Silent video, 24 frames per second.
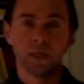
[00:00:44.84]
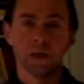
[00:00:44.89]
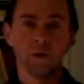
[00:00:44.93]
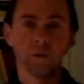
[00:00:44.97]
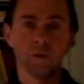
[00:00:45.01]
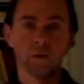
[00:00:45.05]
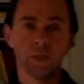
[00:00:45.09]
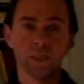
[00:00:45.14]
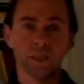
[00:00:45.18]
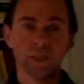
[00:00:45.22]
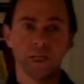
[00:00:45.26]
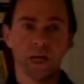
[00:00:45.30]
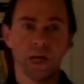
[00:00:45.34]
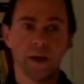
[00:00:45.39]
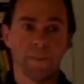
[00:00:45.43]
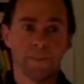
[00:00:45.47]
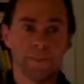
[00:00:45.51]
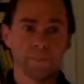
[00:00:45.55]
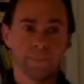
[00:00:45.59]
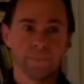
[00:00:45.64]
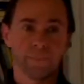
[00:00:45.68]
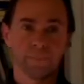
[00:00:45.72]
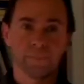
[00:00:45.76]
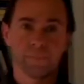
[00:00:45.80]
Now look at
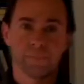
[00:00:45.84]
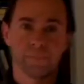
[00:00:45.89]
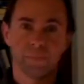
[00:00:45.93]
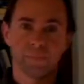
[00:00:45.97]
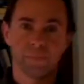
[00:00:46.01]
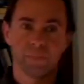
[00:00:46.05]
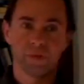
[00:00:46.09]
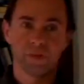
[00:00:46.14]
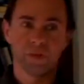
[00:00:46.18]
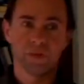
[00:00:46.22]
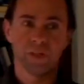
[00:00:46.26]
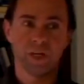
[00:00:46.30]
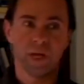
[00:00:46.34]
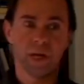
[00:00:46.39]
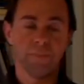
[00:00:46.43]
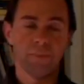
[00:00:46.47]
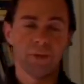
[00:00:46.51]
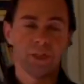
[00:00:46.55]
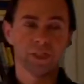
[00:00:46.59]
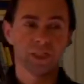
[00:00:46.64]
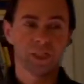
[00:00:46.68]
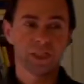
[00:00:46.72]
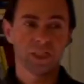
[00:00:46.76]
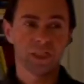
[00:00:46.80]
time.
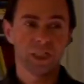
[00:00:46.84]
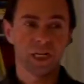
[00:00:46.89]
Time has